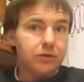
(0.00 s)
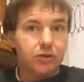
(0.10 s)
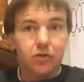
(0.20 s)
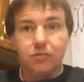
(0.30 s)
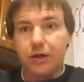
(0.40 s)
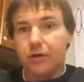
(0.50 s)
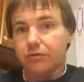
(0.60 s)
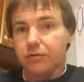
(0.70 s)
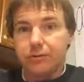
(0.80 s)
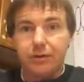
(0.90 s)
Slow them
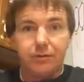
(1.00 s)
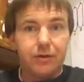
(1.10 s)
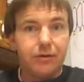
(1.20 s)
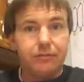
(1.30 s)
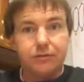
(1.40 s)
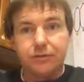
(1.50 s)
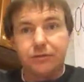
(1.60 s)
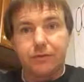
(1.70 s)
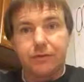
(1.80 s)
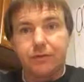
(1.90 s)
down, speed them up, just
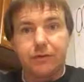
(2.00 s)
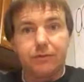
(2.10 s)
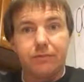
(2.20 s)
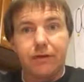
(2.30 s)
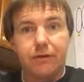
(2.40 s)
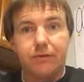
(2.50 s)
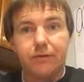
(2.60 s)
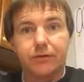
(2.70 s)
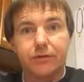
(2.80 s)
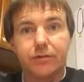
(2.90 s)
depending on how the
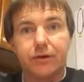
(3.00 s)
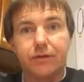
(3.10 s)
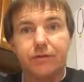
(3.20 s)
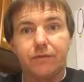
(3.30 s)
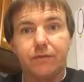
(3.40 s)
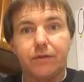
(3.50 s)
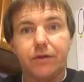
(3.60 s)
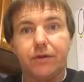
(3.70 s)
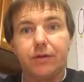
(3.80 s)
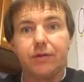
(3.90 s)
fish are biting for the
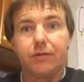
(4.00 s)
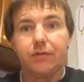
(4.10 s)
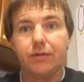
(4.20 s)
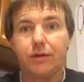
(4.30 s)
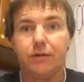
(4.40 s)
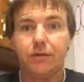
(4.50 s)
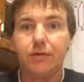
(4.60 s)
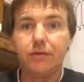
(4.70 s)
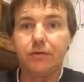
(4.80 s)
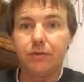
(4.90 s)
day or the
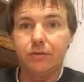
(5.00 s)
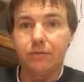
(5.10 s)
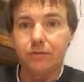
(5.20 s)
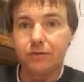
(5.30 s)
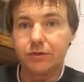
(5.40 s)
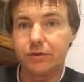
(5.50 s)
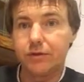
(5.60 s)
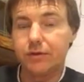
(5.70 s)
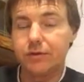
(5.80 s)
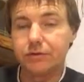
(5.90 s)
evening,
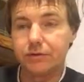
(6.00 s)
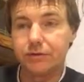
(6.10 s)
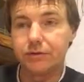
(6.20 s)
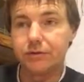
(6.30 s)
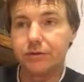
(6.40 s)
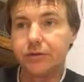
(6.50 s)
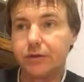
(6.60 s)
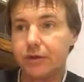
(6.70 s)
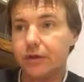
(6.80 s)
whichever it is you're fishing.